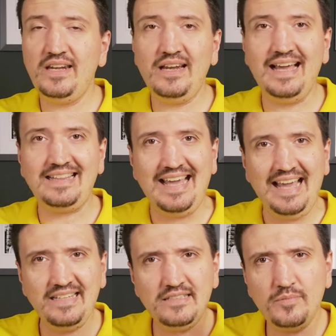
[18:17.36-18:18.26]
very light.
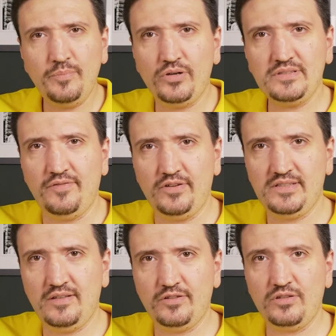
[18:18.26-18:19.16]
And it's important for
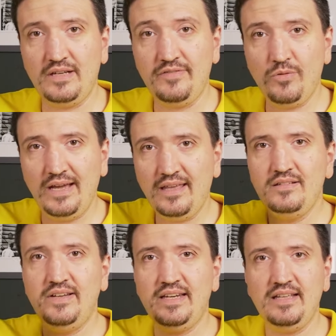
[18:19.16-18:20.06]
street photography. Why?
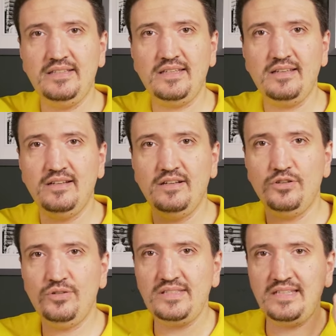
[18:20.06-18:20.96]
Very easy.
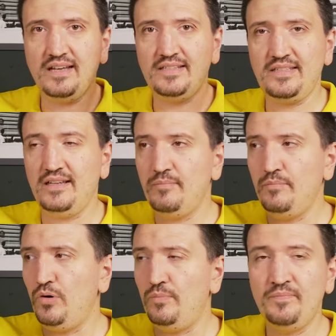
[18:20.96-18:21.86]
You see a scene,
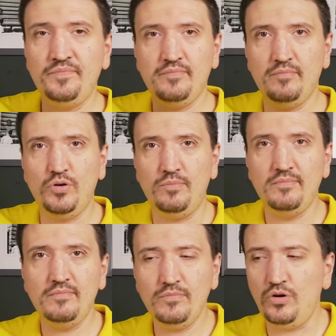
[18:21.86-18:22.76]
boom, boom,
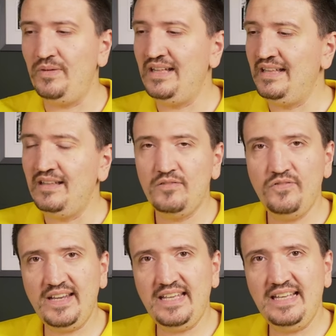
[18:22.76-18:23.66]
boom.
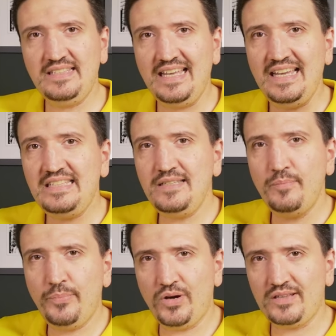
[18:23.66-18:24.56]
Very easy. It's
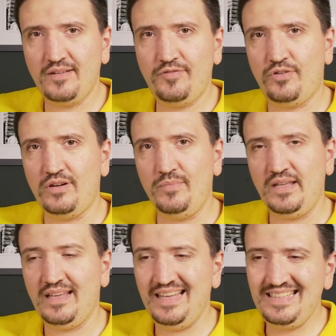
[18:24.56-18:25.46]
important for me.
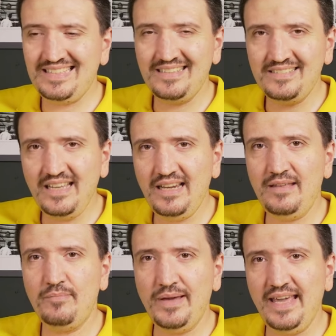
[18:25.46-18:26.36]
It's
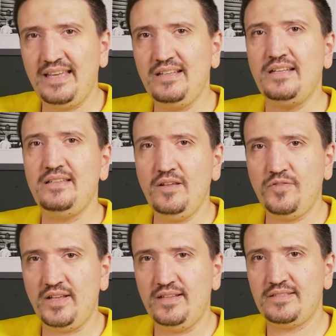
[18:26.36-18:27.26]
really making the
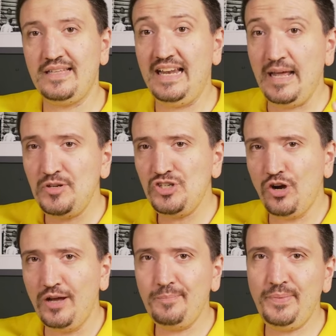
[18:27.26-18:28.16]
difference. And I'm
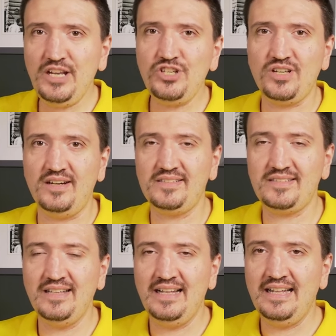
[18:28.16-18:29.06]
showing
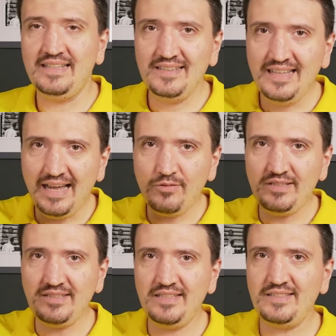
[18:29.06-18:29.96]
pictures done
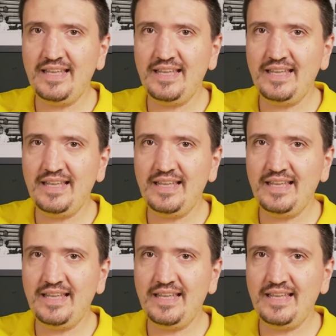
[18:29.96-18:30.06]
with this